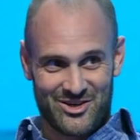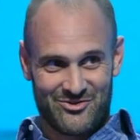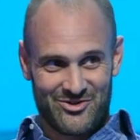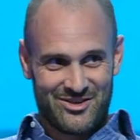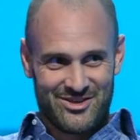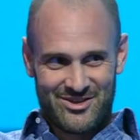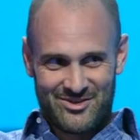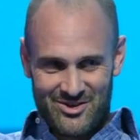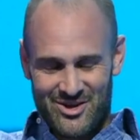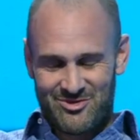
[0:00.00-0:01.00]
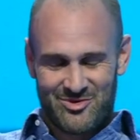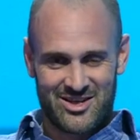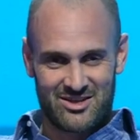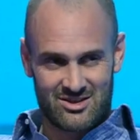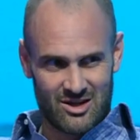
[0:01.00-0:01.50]
oven and
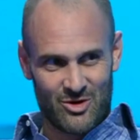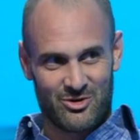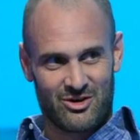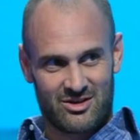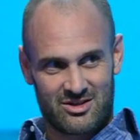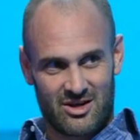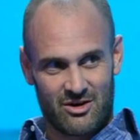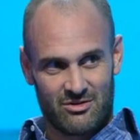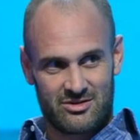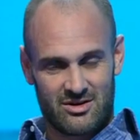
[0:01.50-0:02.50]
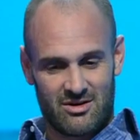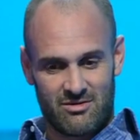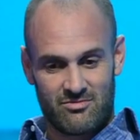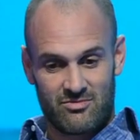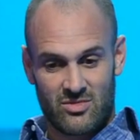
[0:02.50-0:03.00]
made slow-cooked goat,
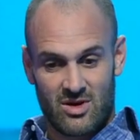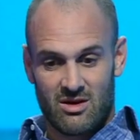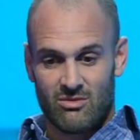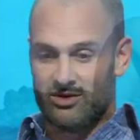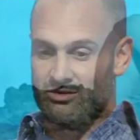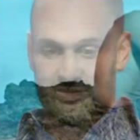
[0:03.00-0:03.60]
which